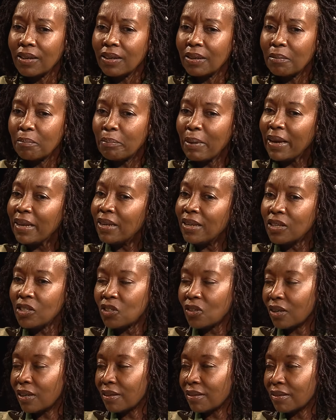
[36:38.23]
by
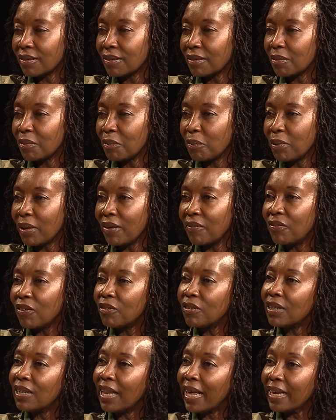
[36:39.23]
nature, we are
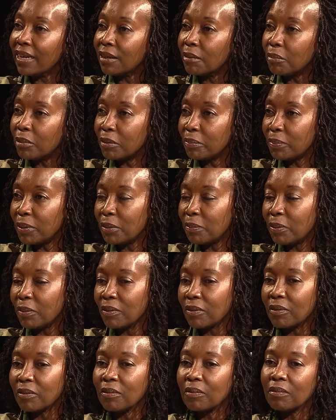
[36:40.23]
very likable
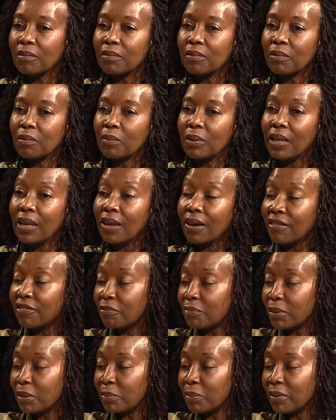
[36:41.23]
people. We
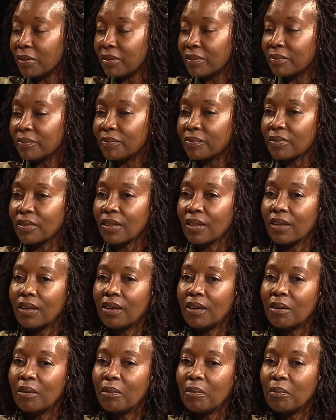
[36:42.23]
love people.
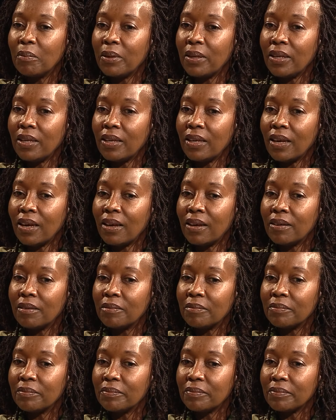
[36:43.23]
We
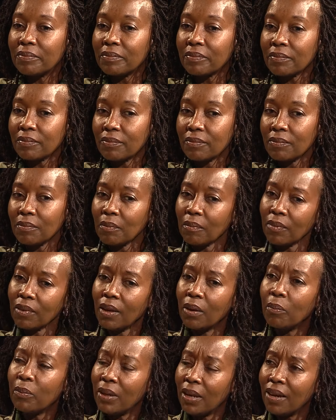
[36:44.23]

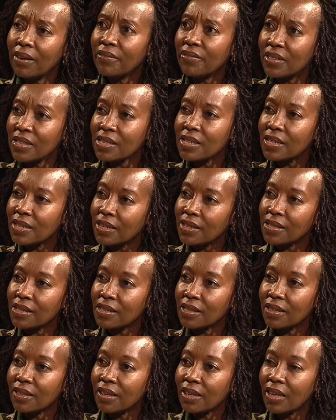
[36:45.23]
love
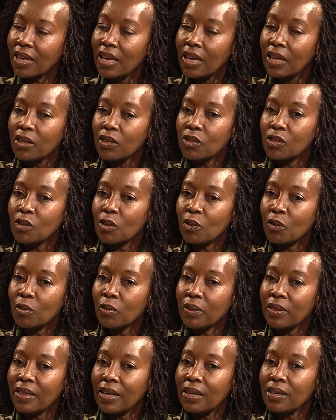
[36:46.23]
visitors. Mm-hmm. So
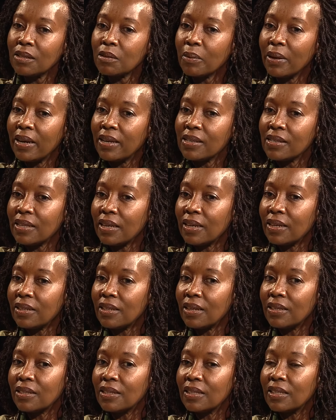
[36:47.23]
that is why I said
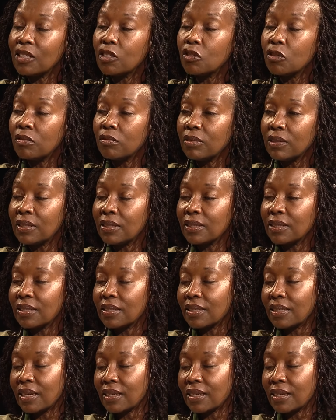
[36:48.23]
that the touristic